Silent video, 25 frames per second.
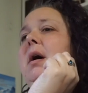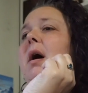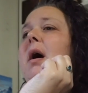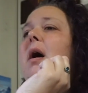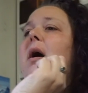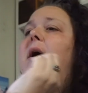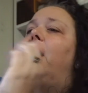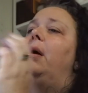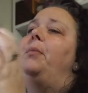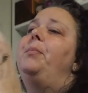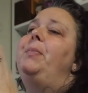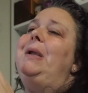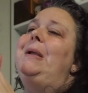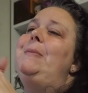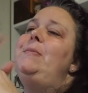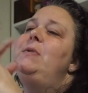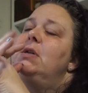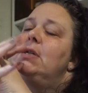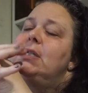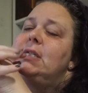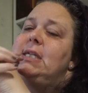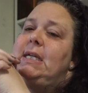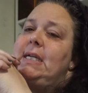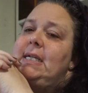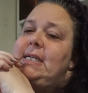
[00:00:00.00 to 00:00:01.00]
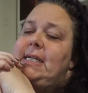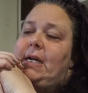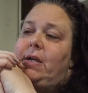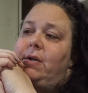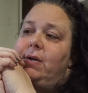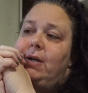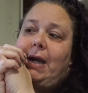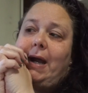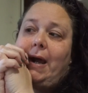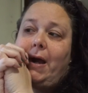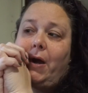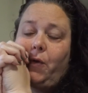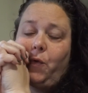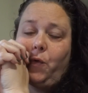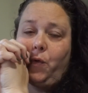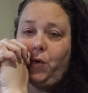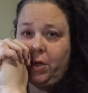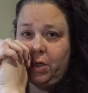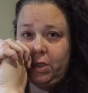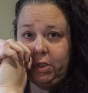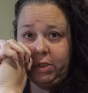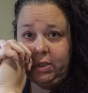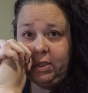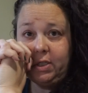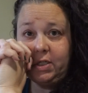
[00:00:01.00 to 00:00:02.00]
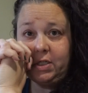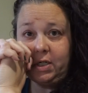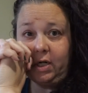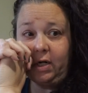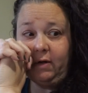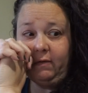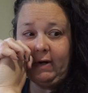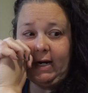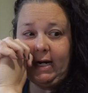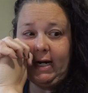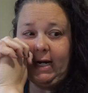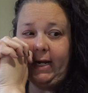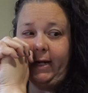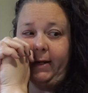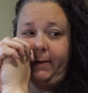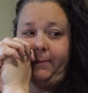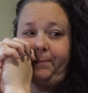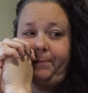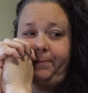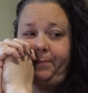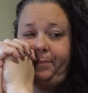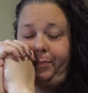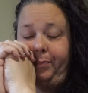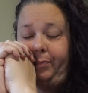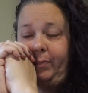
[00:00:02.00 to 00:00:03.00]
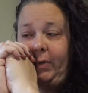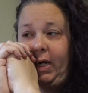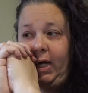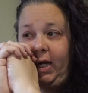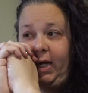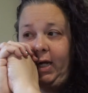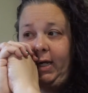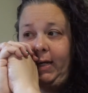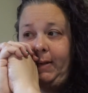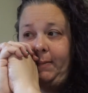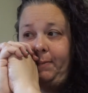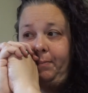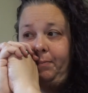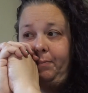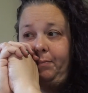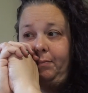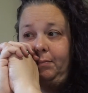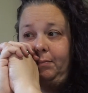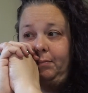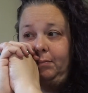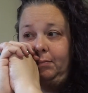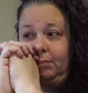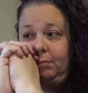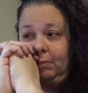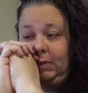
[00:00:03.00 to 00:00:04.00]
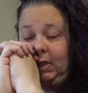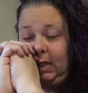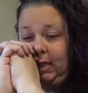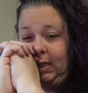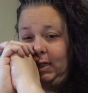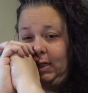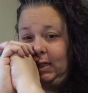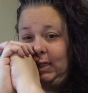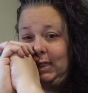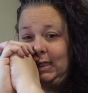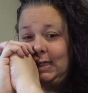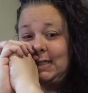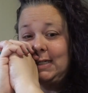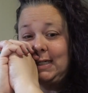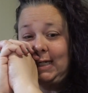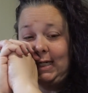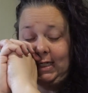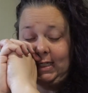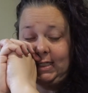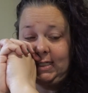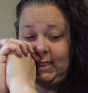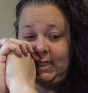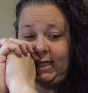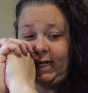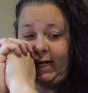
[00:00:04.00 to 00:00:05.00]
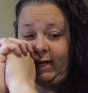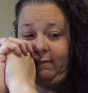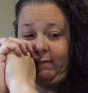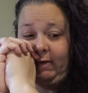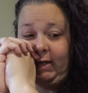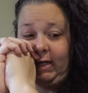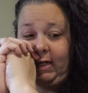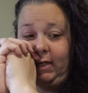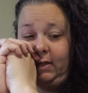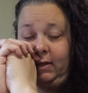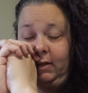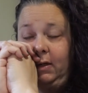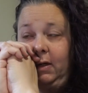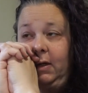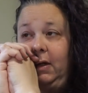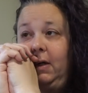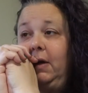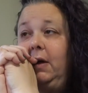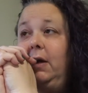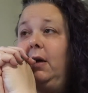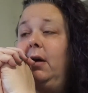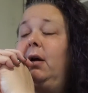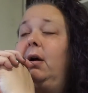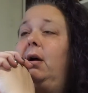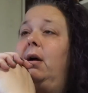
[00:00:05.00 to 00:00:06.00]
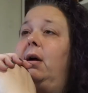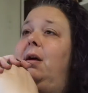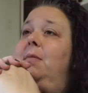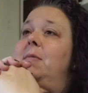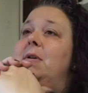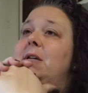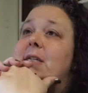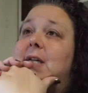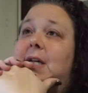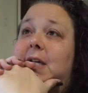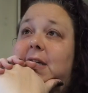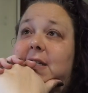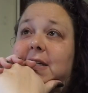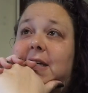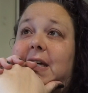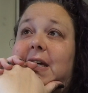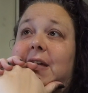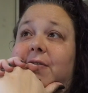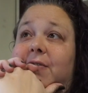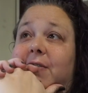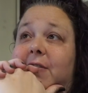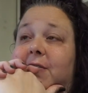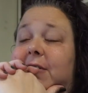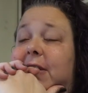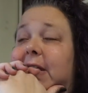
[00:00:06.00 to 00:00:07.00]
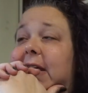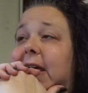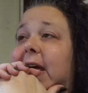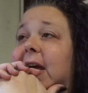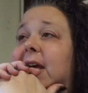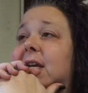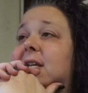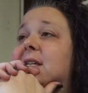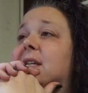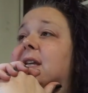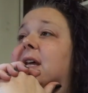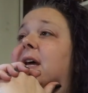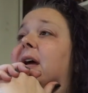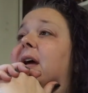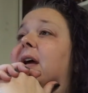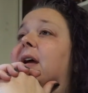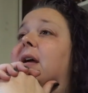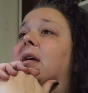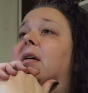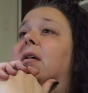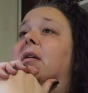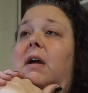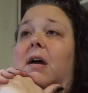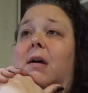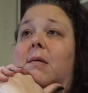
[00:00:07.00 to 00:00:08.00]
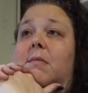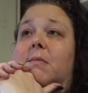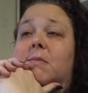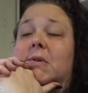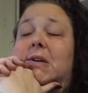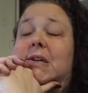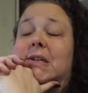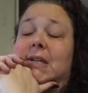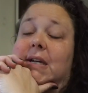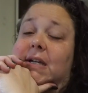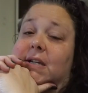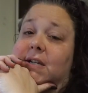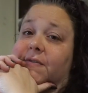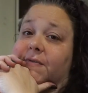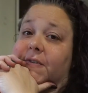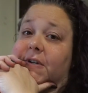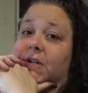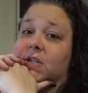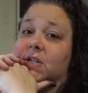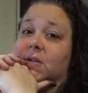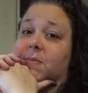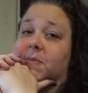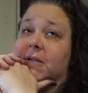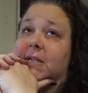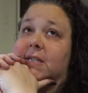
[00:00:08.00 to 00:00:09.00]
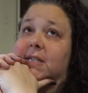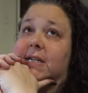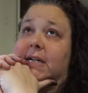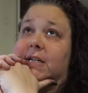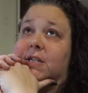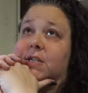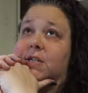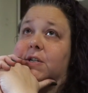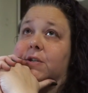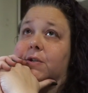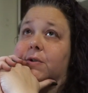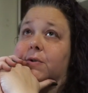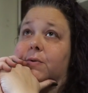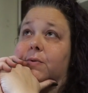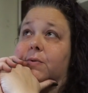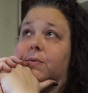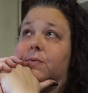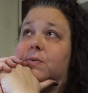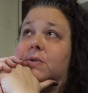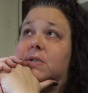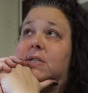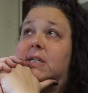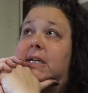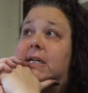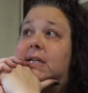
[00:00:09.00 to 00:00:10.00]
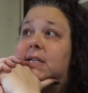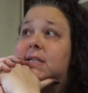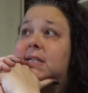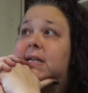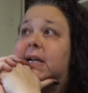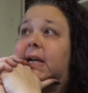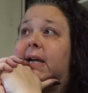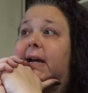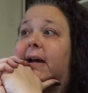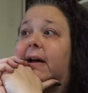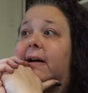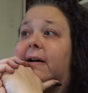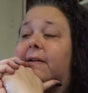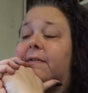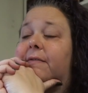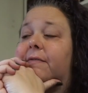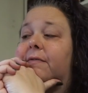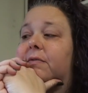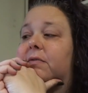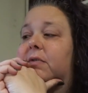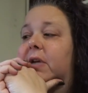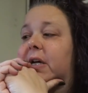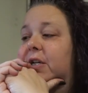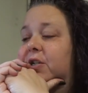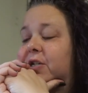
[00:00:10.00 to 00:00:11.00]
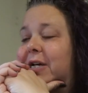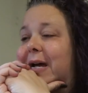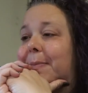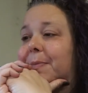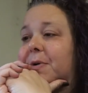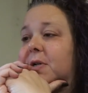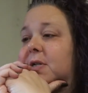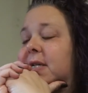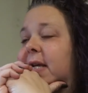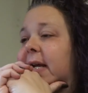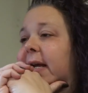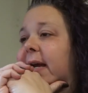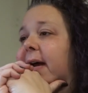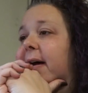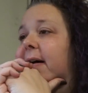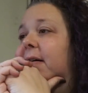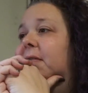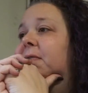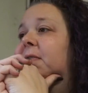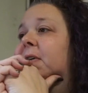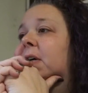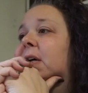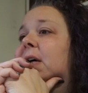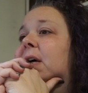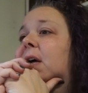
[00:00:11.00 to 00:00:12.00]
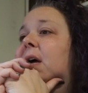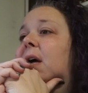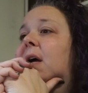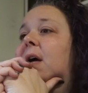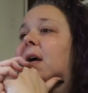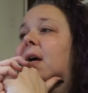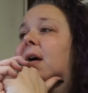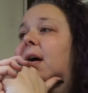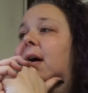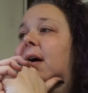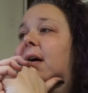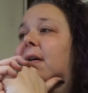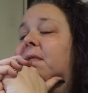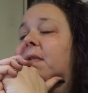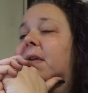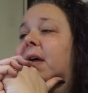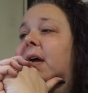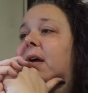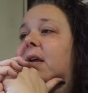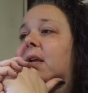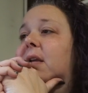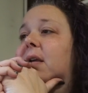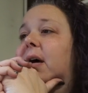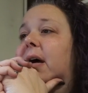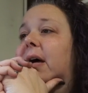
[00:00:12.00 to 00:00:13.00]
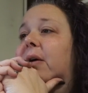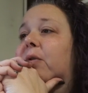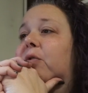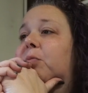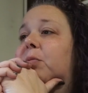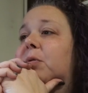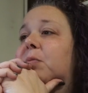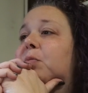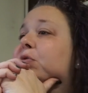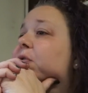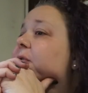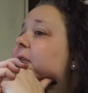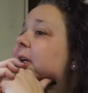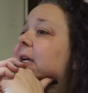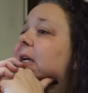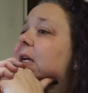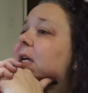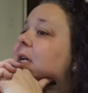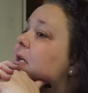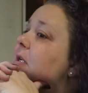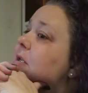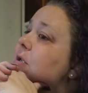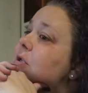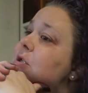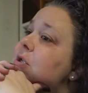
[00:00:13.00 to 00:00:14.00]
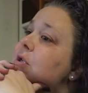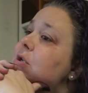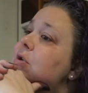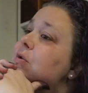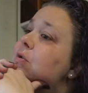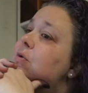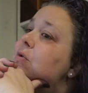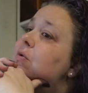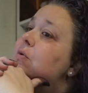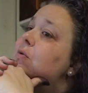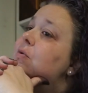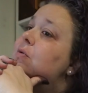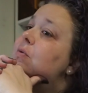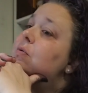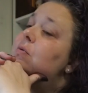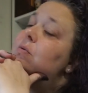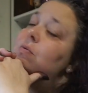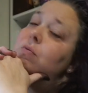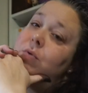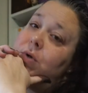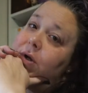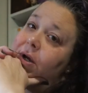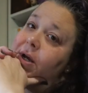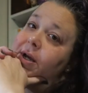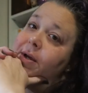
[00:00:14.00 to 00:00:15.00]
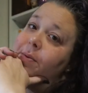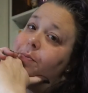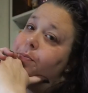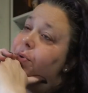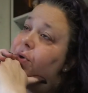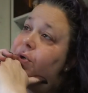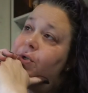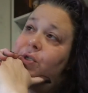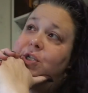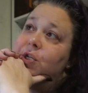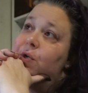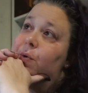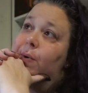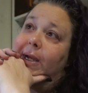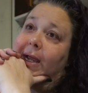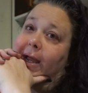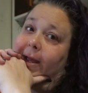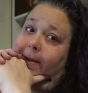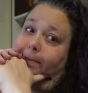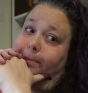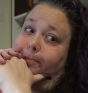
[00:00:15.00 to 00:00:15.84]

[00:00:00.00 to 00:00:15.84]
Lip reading: But I'm just sitting down now to start writing. I'm excited to dive in. I'm excited to hit 50K today. I'm excited to finish up these last two scenes that I have, like chapters that I have. And then I will be moving into book two again.